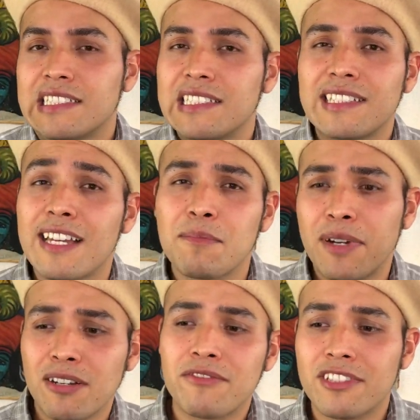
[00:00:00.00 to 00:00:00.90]
Sad
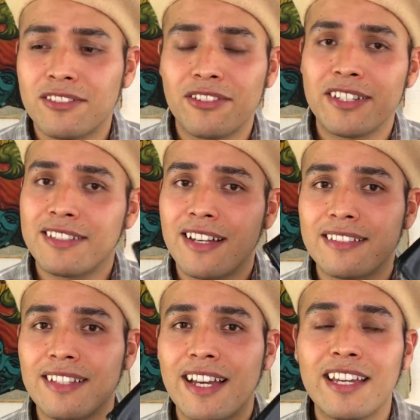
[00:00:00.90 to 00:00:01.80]
part of the story is
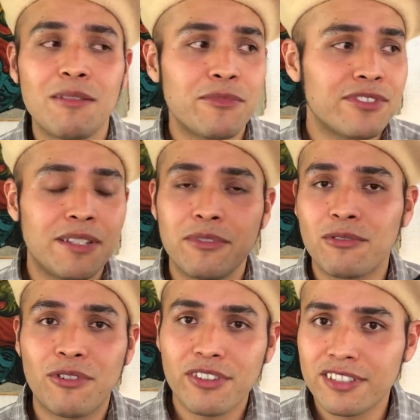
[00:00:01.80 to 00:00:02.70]
that I almost never
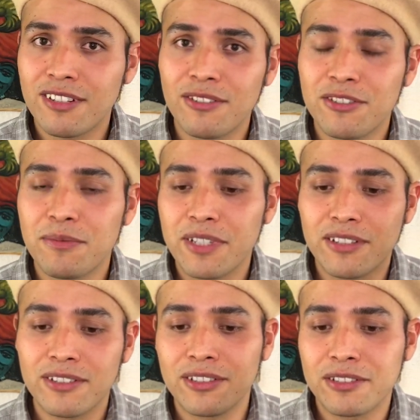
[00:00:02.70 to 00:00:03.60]
wore this clutch
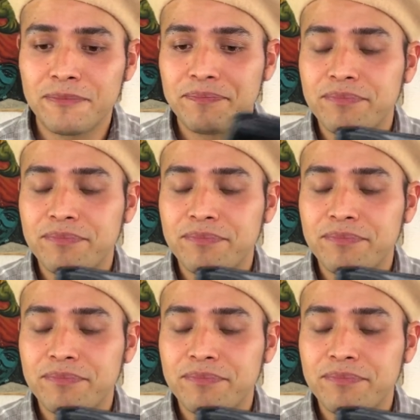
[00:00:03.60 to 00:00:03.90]
because